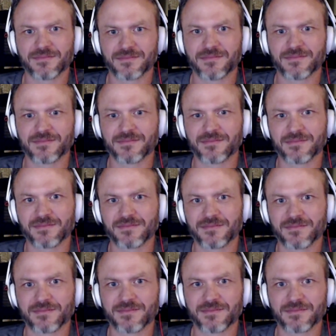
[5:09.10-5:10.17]

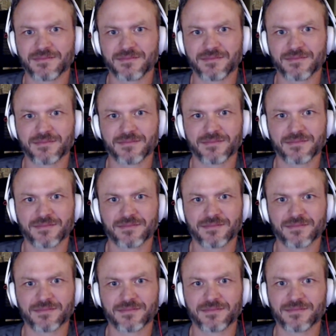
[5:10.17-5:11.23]

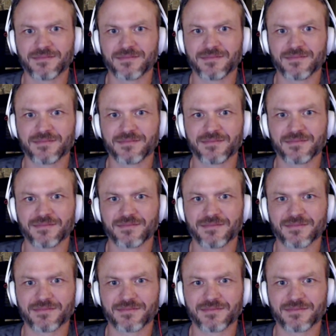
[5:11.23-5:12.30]

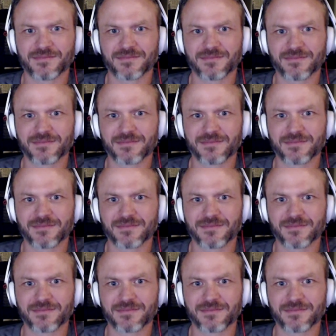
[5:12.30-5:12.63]
[no speech]